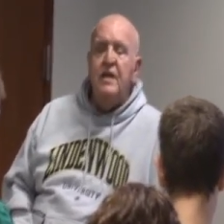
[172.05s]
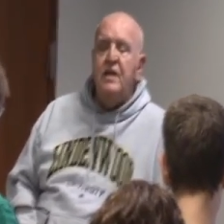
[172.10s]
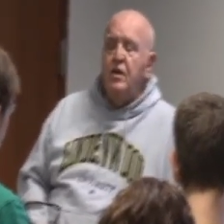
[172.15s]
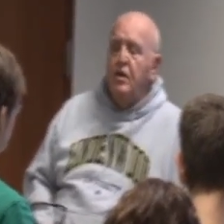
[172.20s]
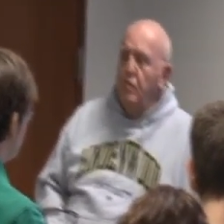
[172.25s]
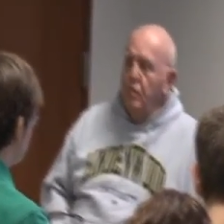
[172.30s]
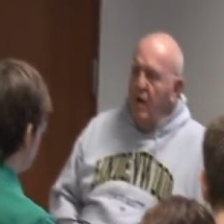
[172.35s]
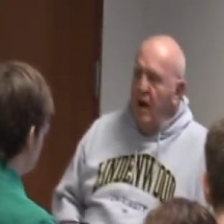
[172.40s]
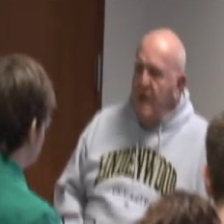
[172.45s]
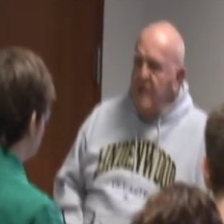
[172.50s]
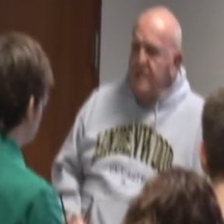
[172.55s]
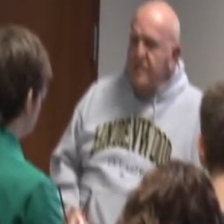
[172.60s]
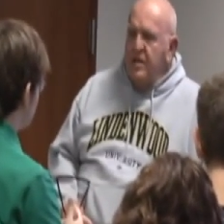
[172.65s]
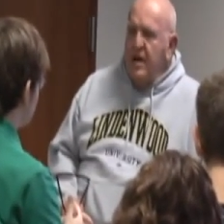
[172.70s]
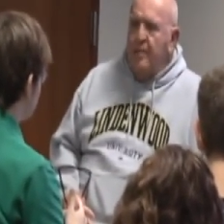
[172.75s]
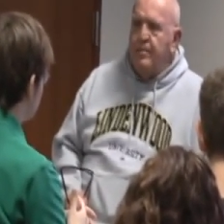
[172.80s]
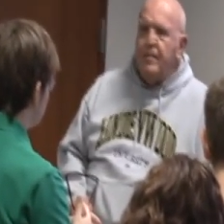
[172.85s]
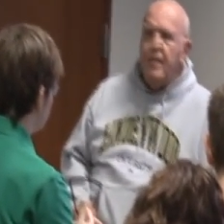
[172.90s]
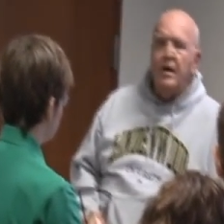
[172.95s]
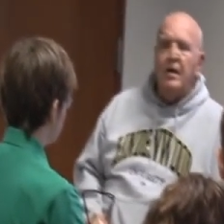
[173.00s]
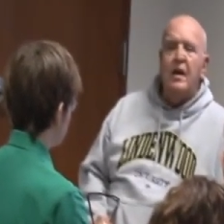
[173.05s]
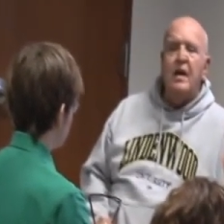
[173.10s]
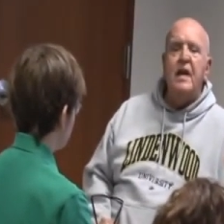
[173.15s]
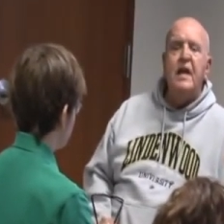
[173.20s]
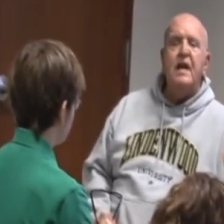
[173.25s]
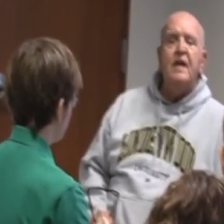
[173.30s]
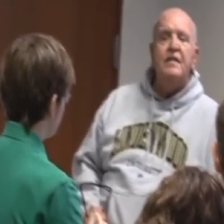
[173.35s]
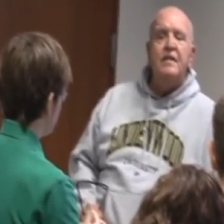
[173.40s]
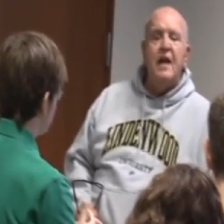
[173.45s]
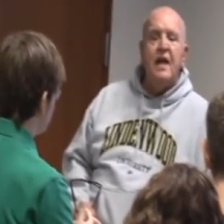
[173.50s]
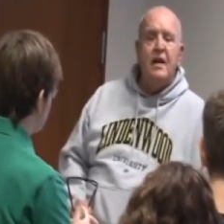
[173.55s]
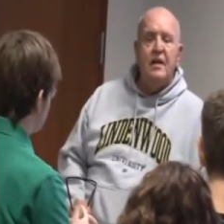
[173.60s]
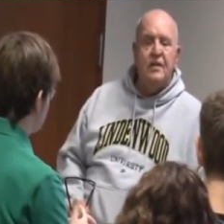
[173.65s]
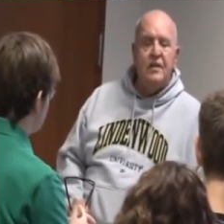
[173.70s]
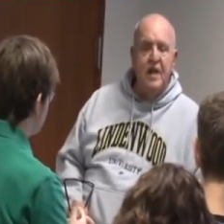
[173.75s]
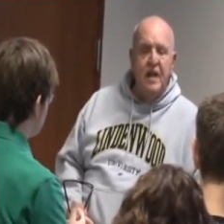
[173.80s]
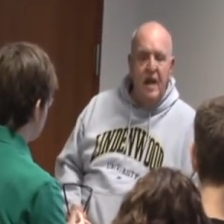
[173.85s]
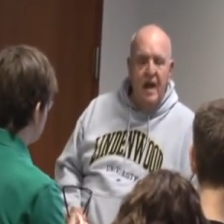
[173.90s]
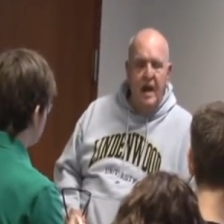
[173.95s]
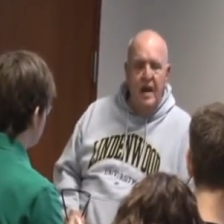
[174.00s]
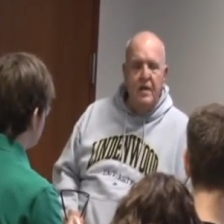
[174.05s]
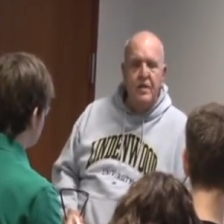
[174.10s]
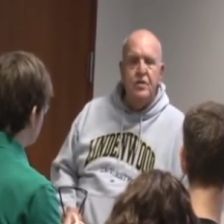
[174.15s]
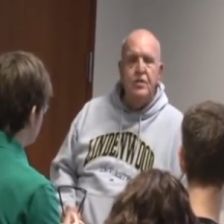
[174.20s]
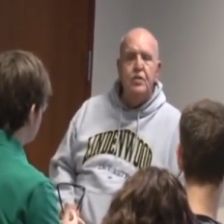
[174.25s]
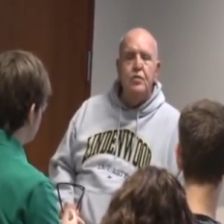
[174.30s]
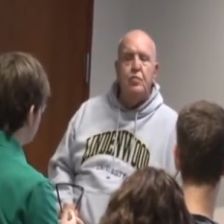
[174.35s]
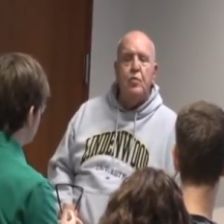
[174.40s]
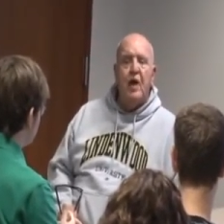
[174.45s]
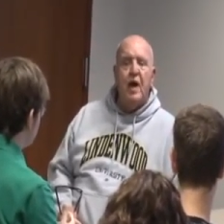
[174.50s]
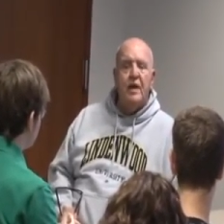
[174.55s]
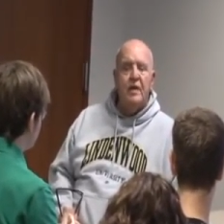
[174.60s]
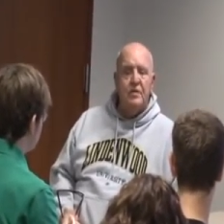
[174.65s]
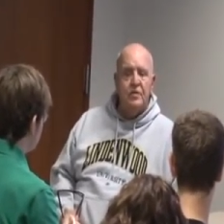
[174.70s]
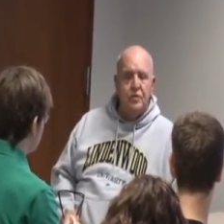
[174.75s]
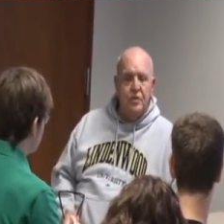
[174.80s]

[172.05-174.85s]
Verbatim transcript: You write separately, and then at the end you write a